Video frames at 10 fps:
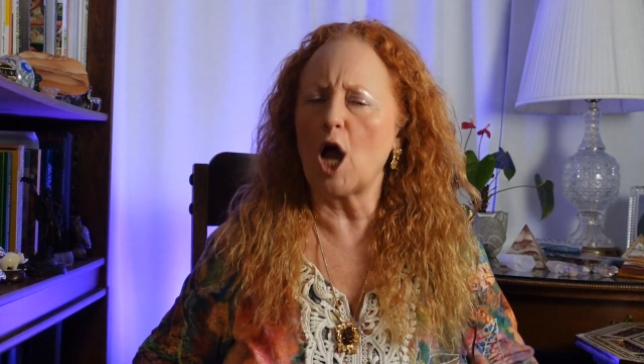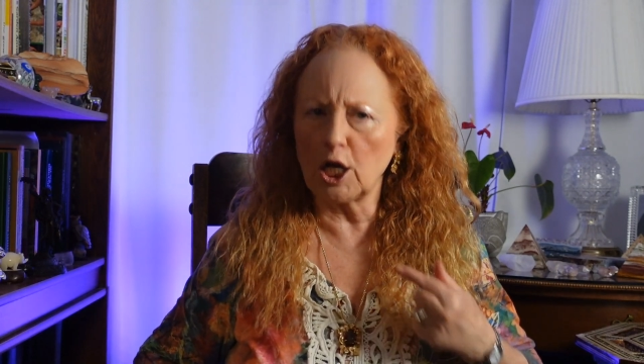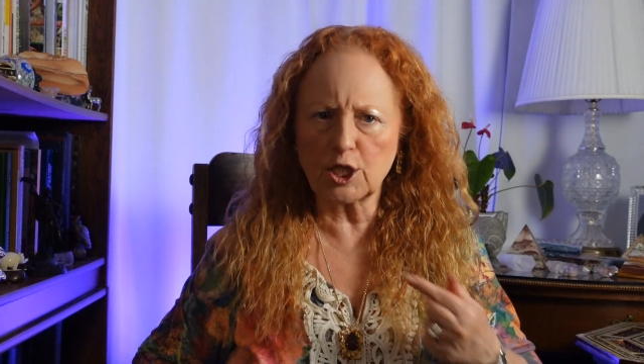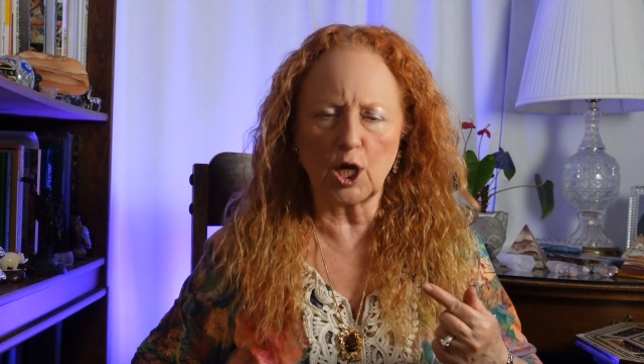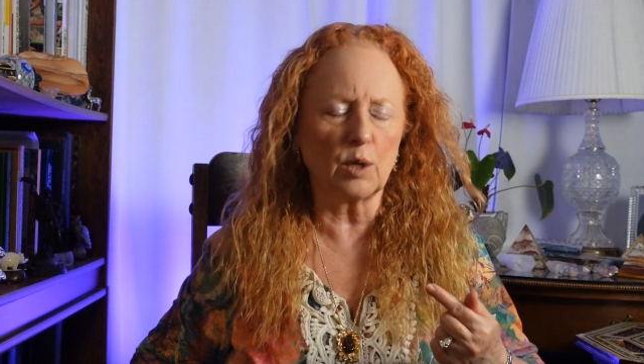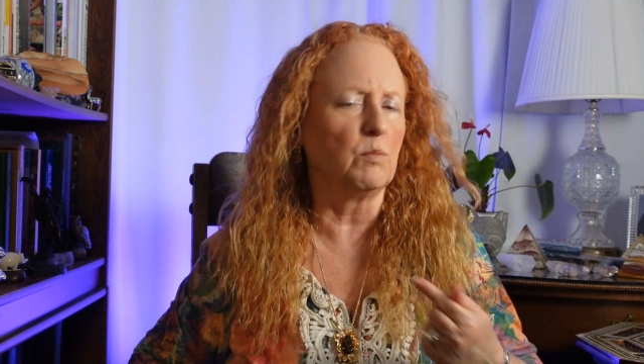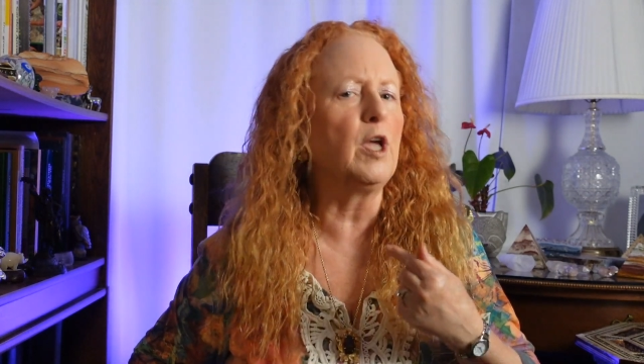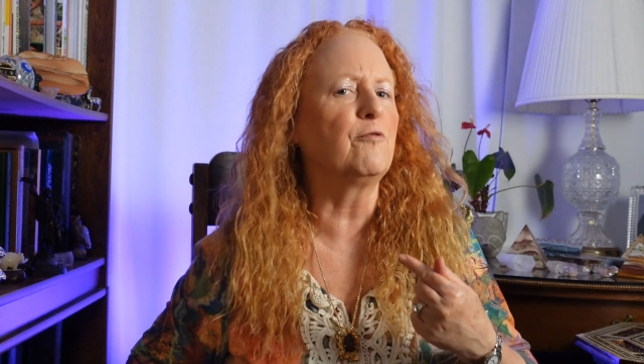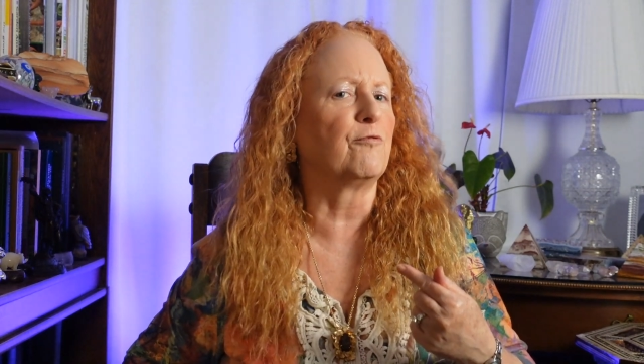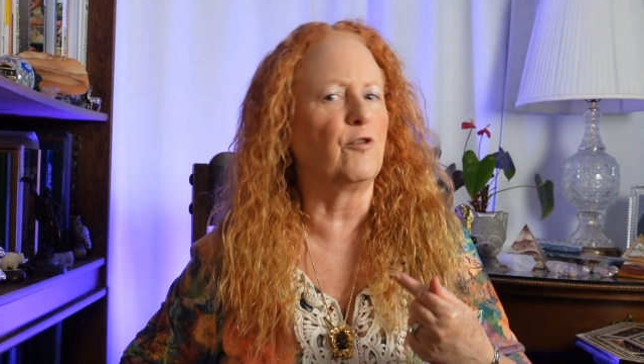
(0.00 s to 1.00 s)
asking
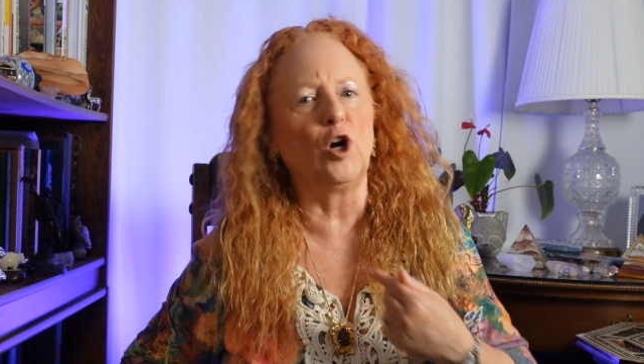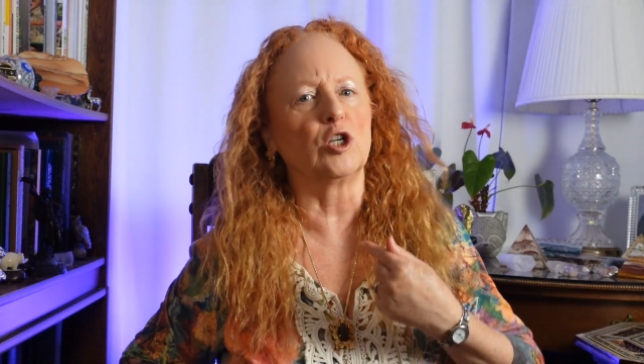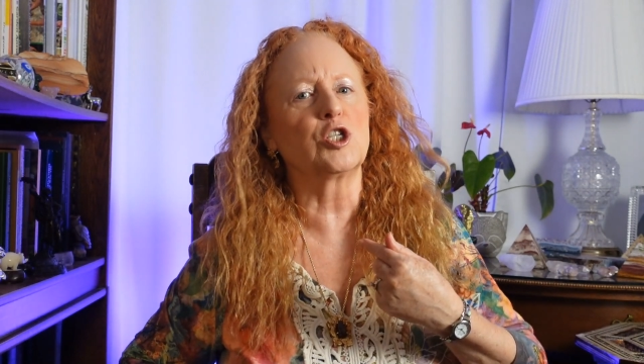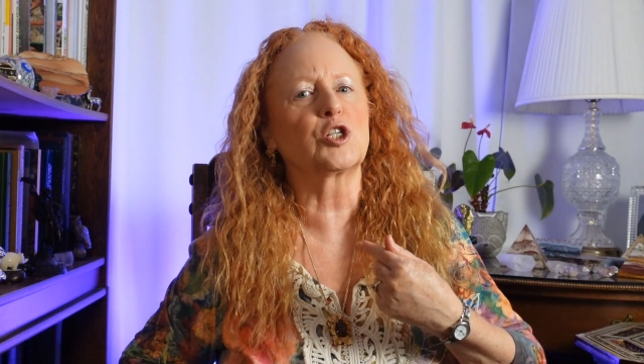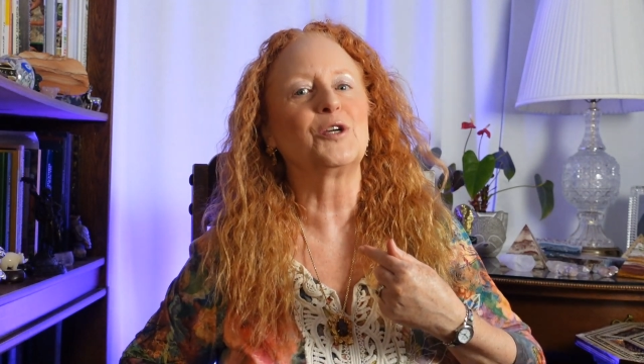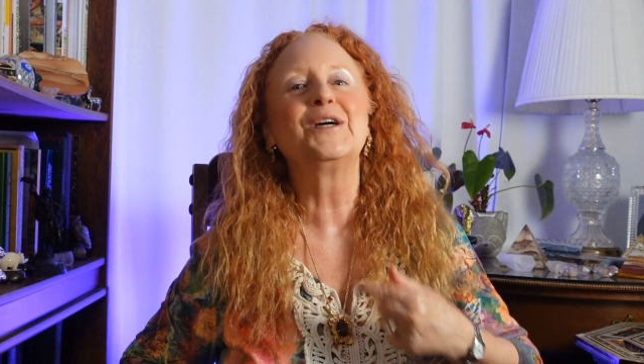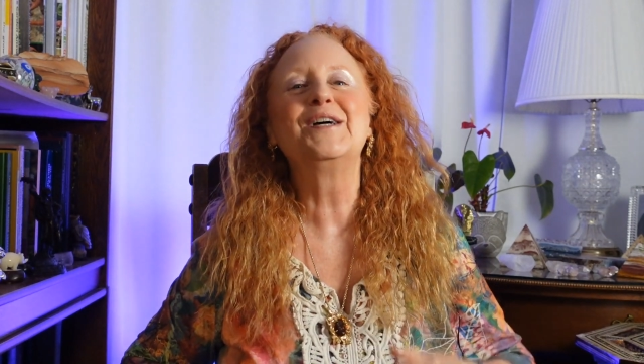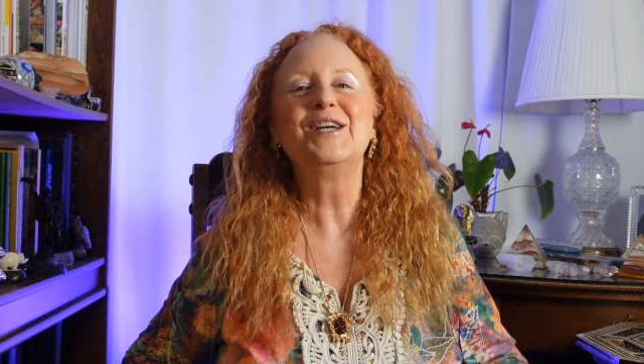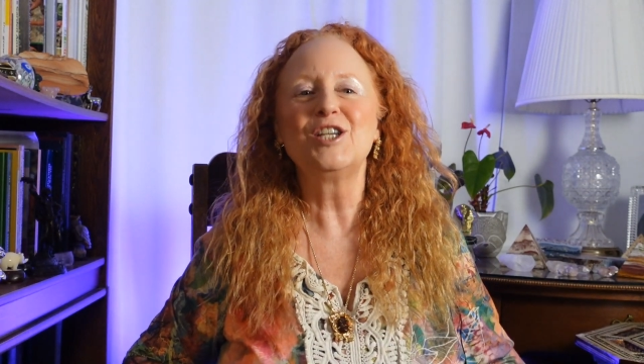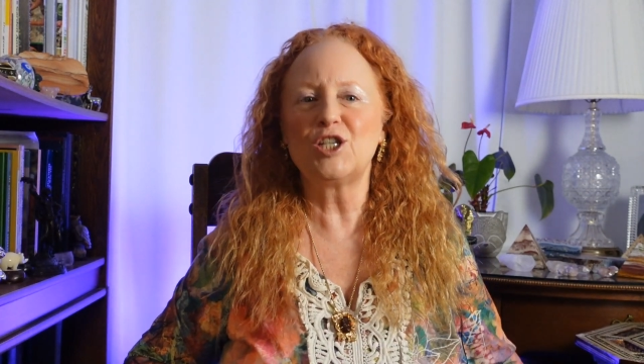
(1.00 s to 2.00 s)
me first,"
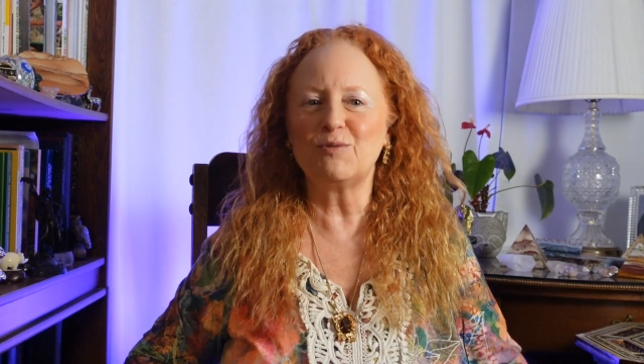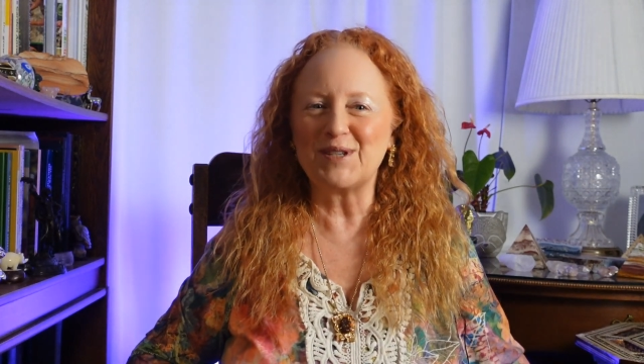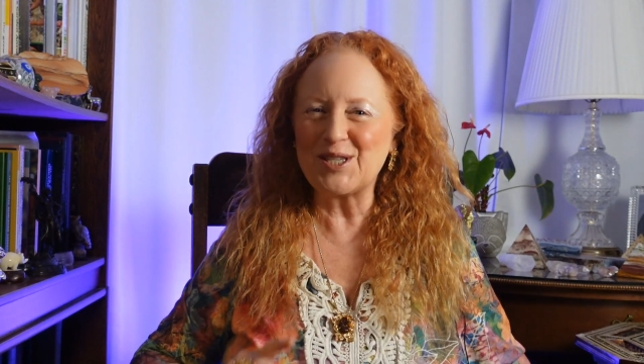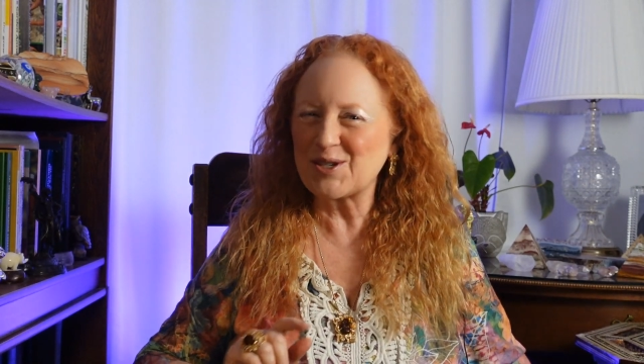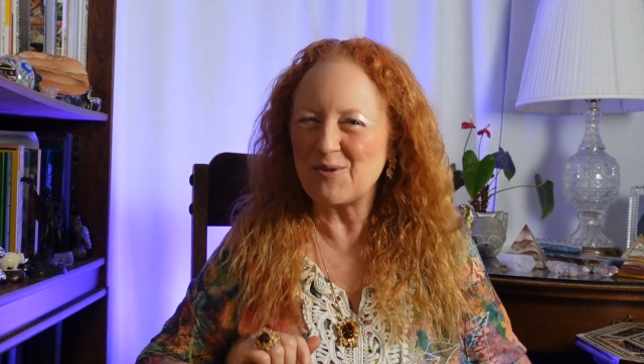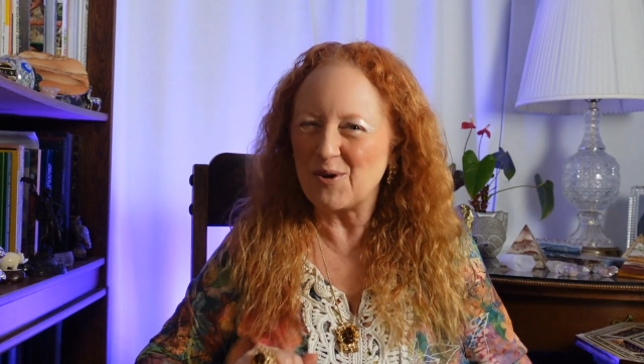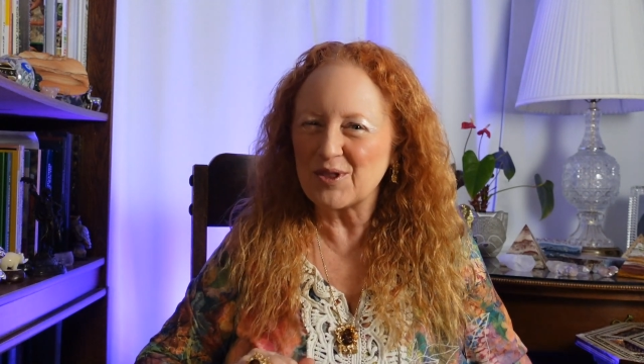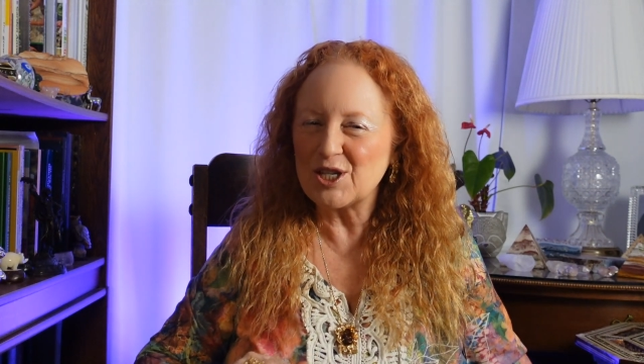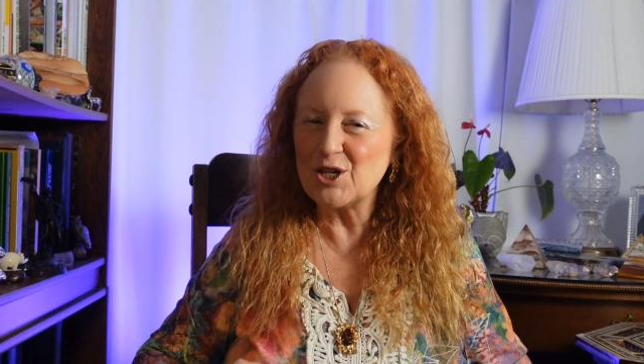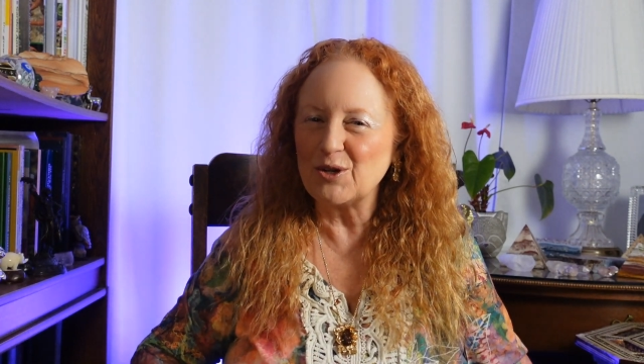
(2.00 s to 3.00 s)
she would scold
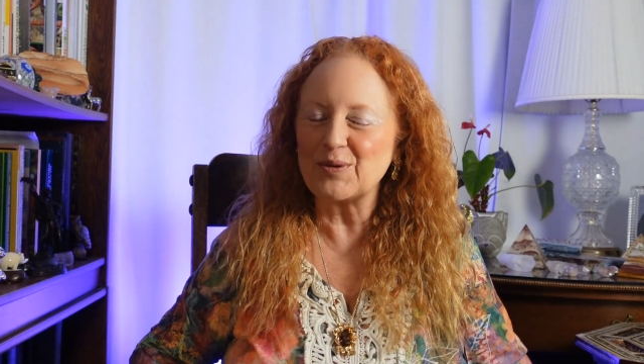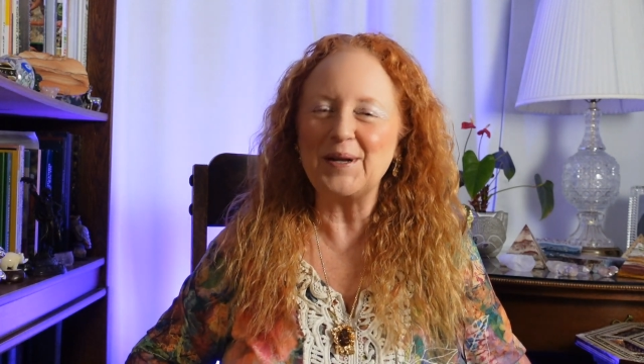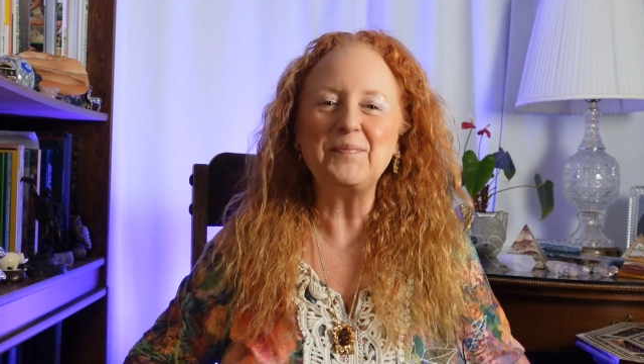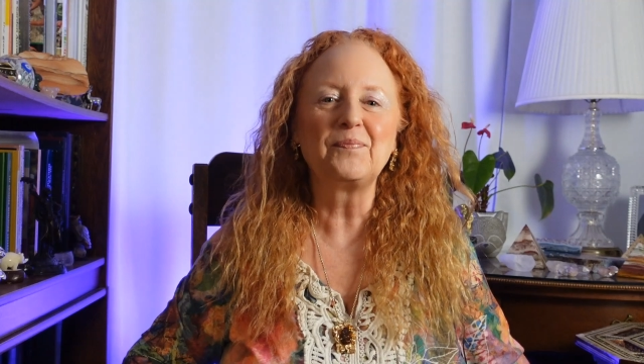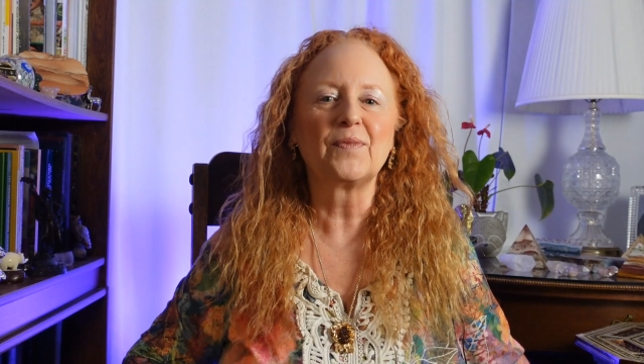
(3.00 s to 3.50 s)
the children.